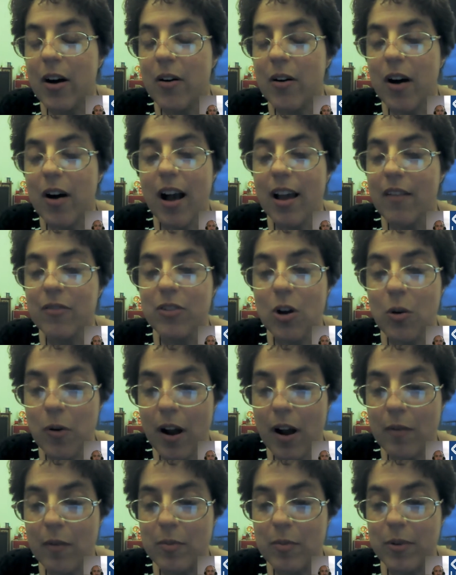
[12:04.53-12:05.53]
I have no
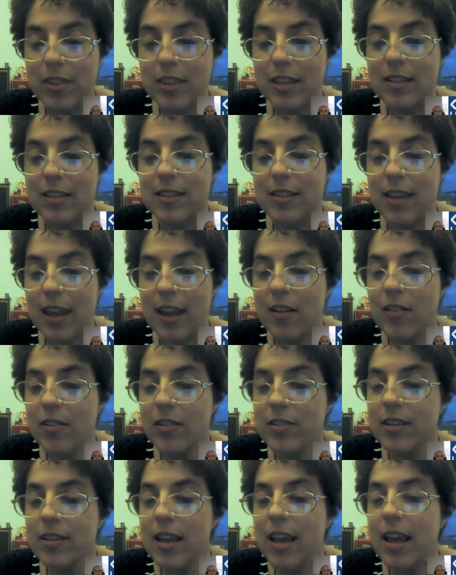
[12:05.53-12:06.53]
problem with these
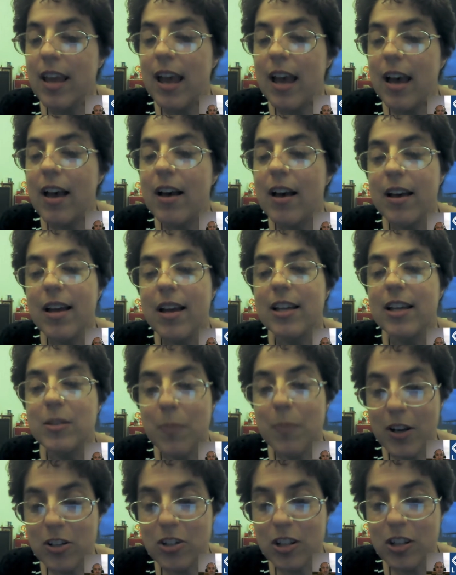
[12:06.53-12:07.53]
scales,
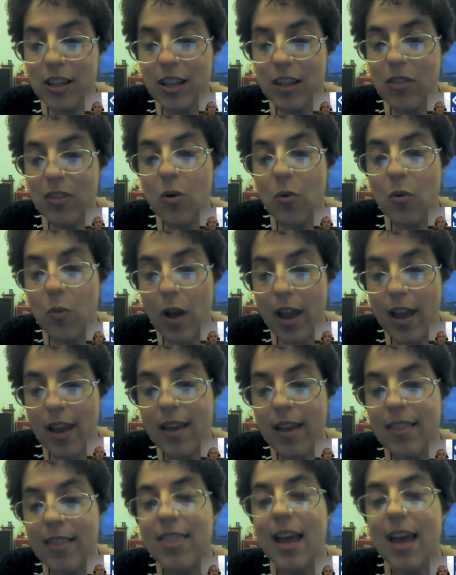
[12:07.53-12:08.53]
especially the
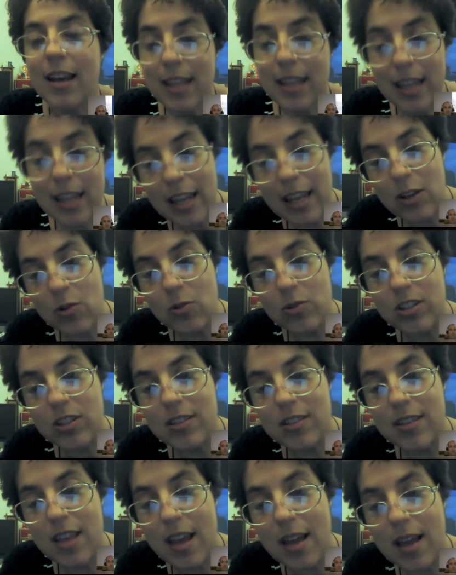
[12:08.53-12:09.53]
way that he uses
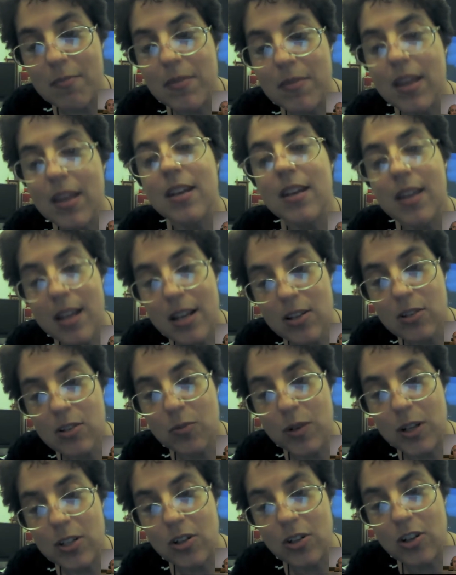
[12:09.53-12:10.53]
them in his
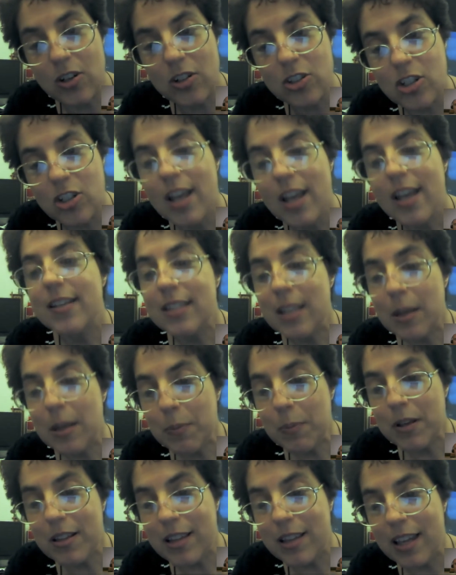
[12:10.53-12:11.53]
research.
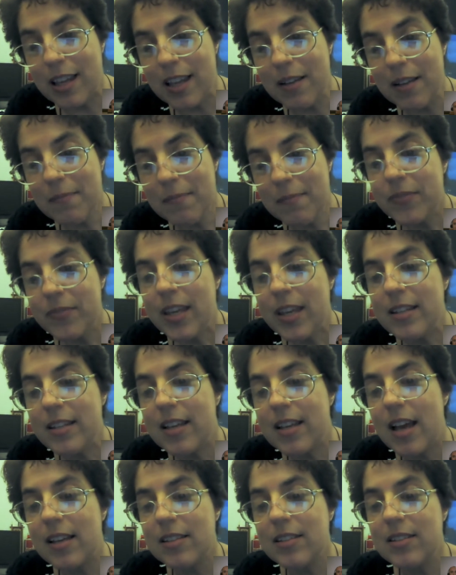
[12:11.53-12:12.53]
Typically, he
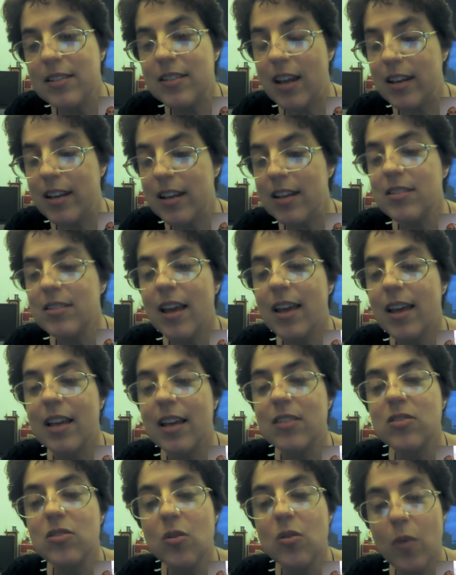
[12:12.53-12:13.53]
does studies. I
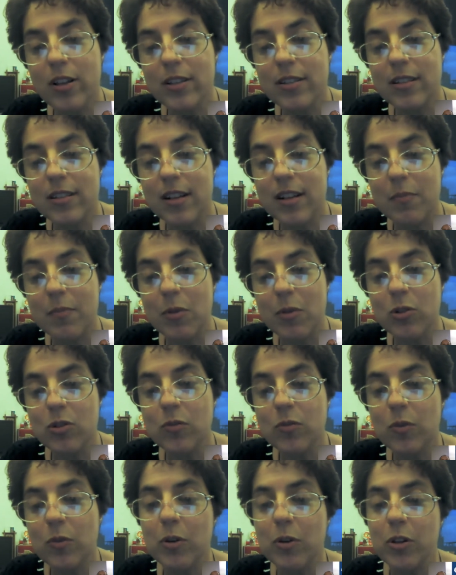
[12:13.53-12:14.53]
guess the ones that I'm most
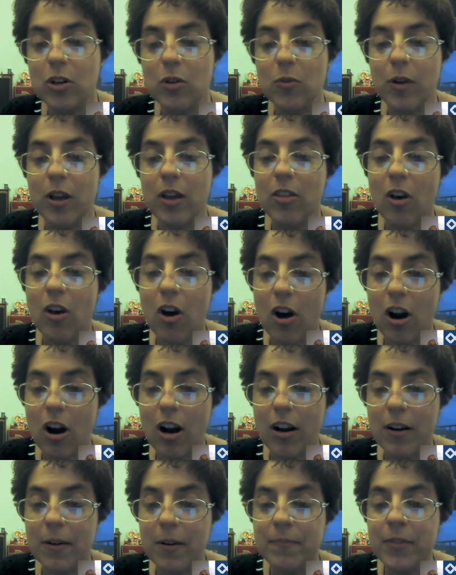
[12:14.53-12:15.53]
familiar with
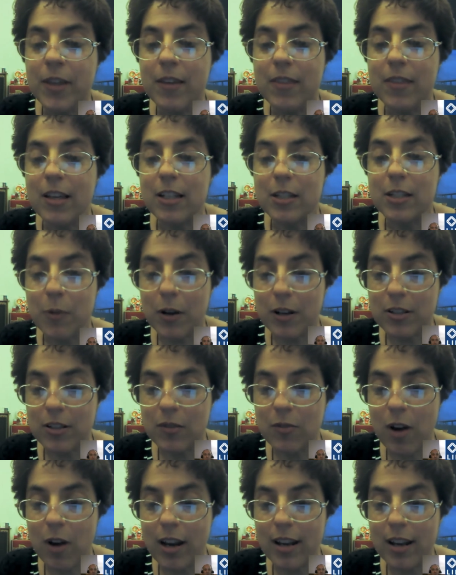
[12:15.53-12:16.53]
are the expressive
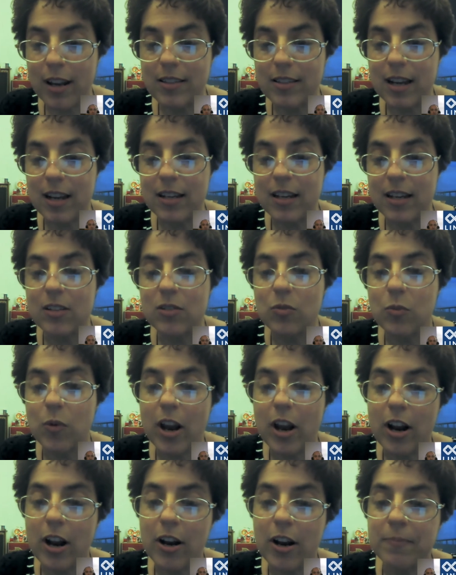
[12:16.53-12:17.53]
writing studies,
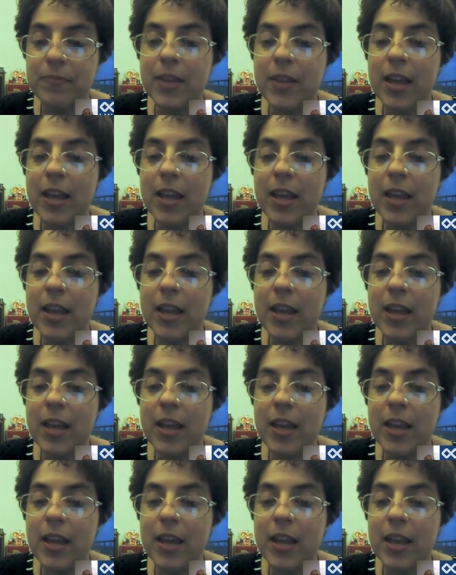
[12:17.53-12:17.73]
where